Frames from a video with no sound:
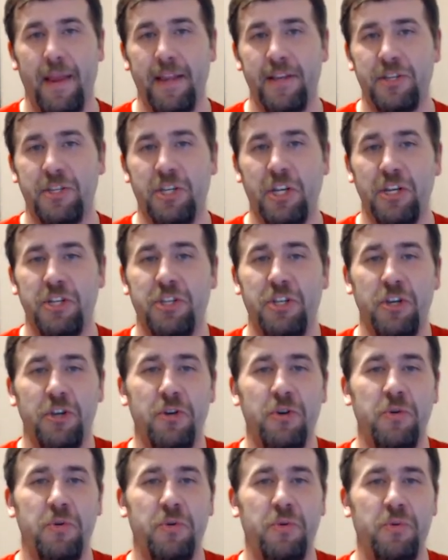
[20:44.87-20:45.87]
to
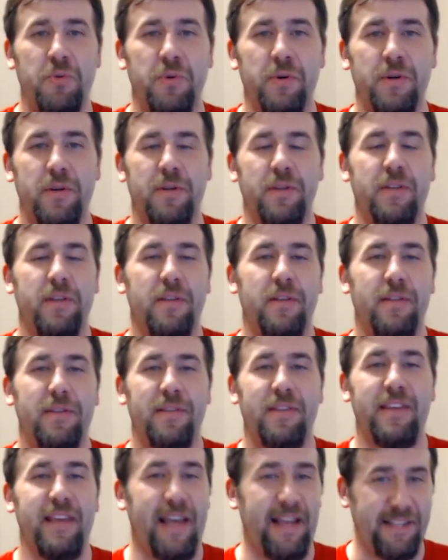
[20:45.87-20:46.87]
do
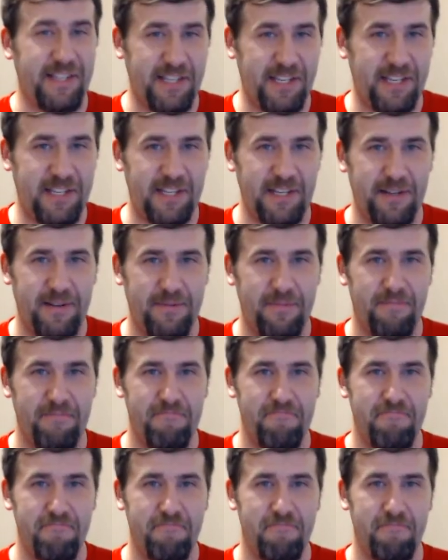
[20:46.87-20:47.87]
this.
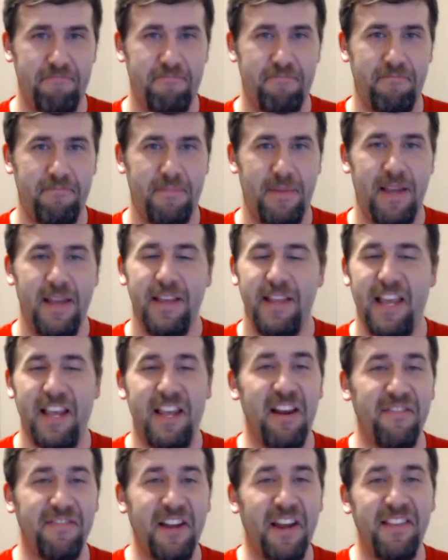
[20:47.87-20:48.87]
They
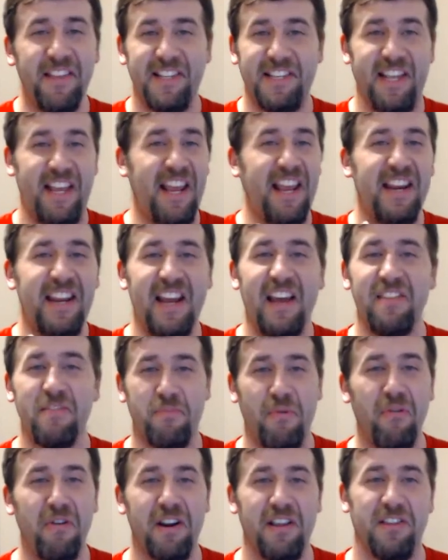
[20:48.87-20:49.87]
could have done this at any other
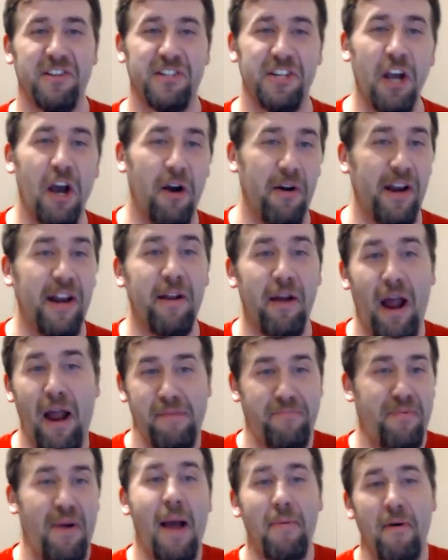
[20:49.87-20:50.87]
point in the show, and
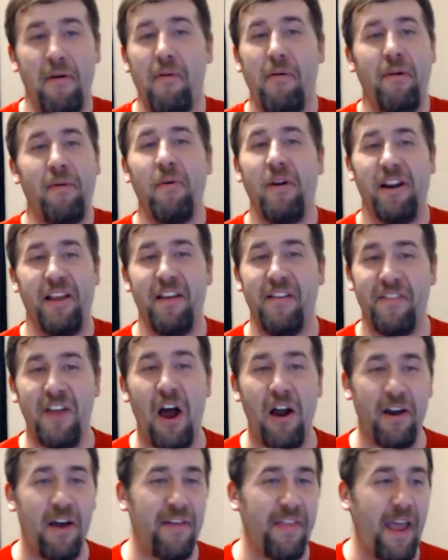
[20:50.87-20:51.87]
I probably wouldn't have
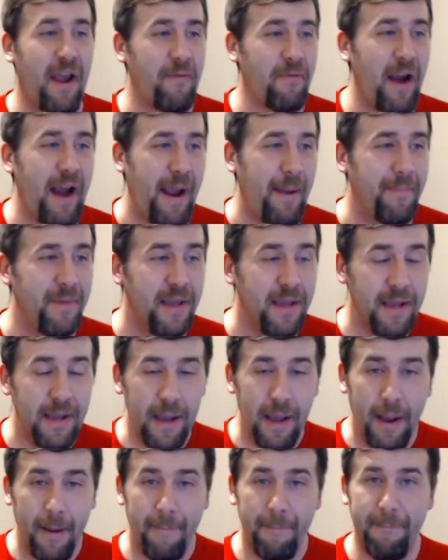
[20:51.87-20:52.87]
gone on that rant.
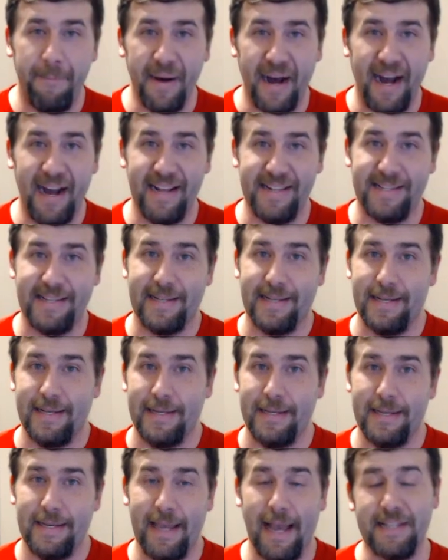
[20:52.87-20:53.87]
But
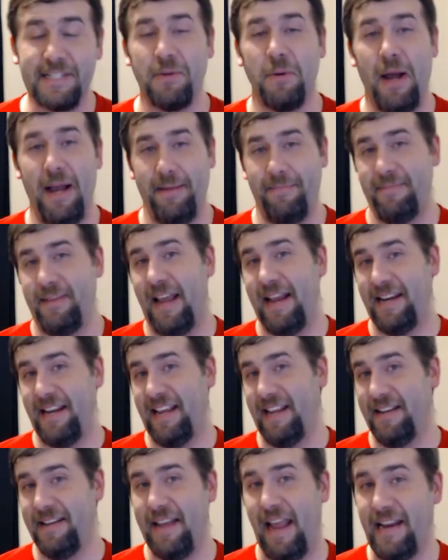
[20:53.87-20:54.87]
guess what? They
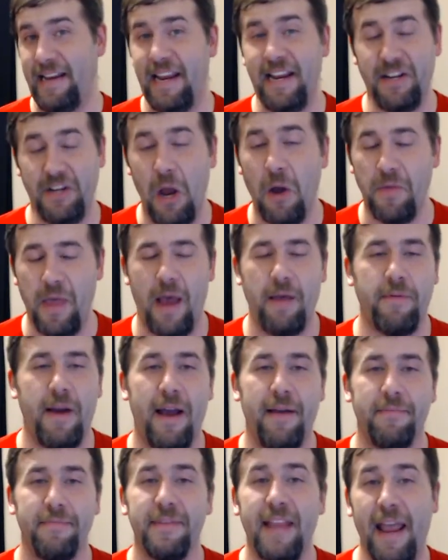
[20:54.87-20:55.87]
didn't go that
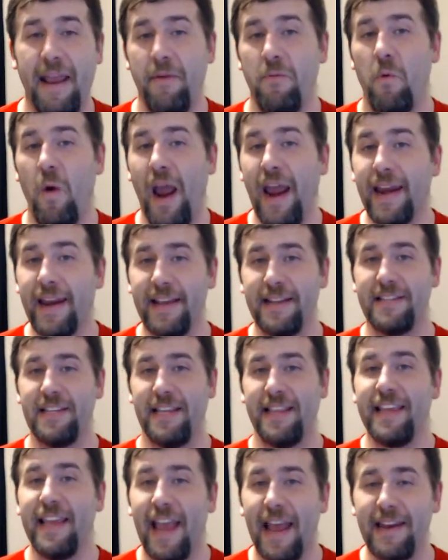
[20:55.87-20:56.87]
route. They waited
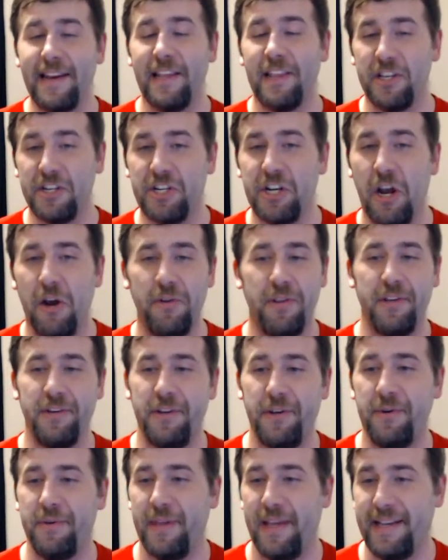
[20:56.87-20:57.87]
to the end of the show to
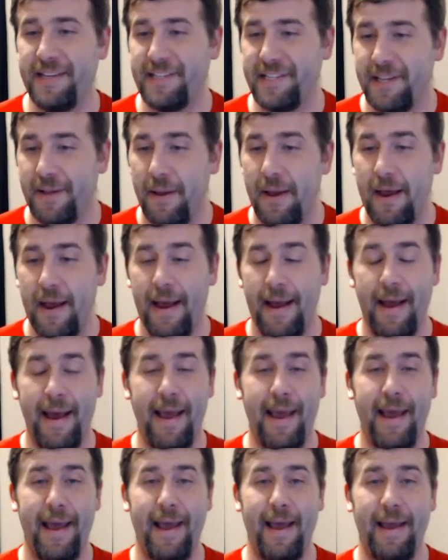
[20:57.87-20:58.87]
do this,
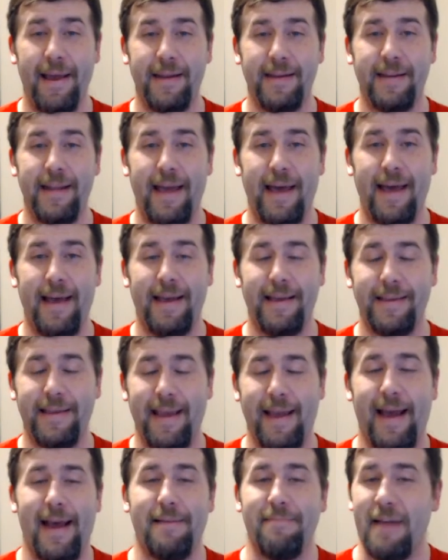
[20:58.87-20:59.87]
and
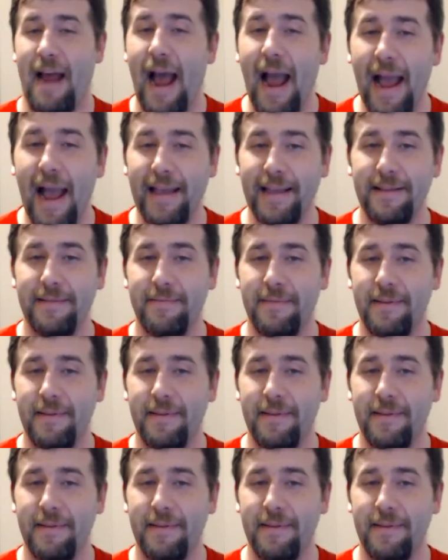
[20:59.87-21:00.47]
yeah, I